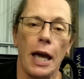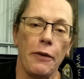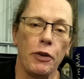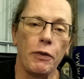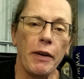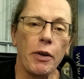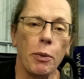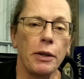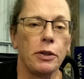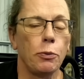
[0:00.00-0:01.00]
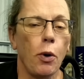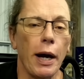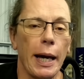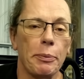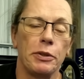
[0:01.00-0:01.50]
If you've ever wondered
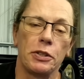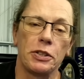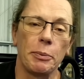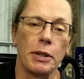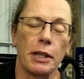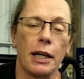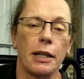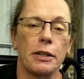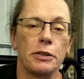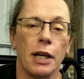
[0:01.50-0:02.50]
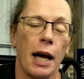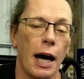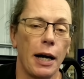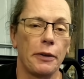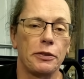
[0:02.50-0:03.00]
what happened to some of the cars
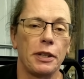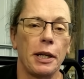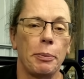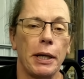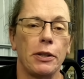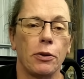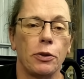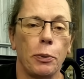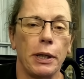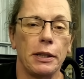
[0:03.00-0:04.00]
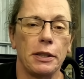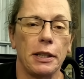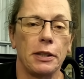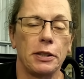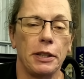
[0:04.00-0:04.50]
after they appeared on the Wheeler
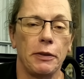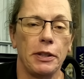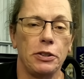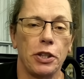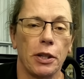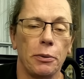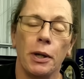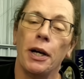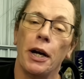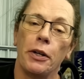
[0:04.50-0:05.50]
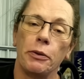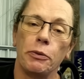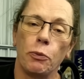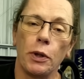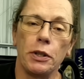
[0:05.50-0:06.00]
Dealer TV show,
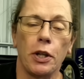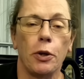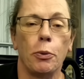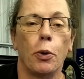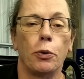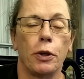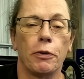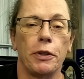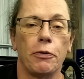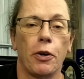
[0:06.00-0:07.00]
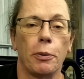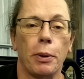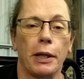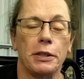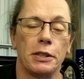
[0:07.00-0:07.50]
wonder no more, you're in the right
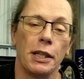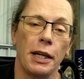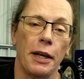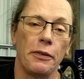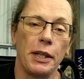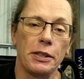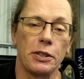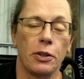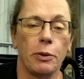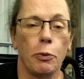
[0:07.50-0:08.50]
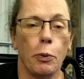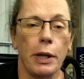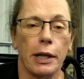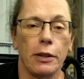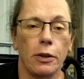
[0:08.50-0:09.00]
place. This time
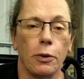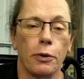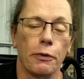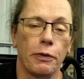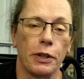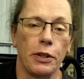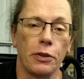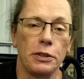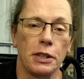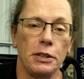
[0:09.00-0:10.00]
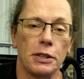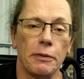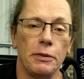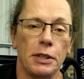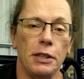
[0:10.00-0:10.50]
we are going to look for the
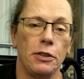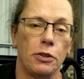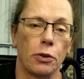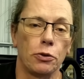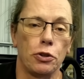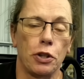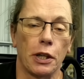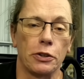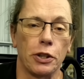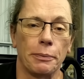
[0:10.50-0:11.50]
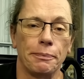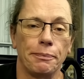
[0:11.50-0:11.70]
1970 Dodge Charger.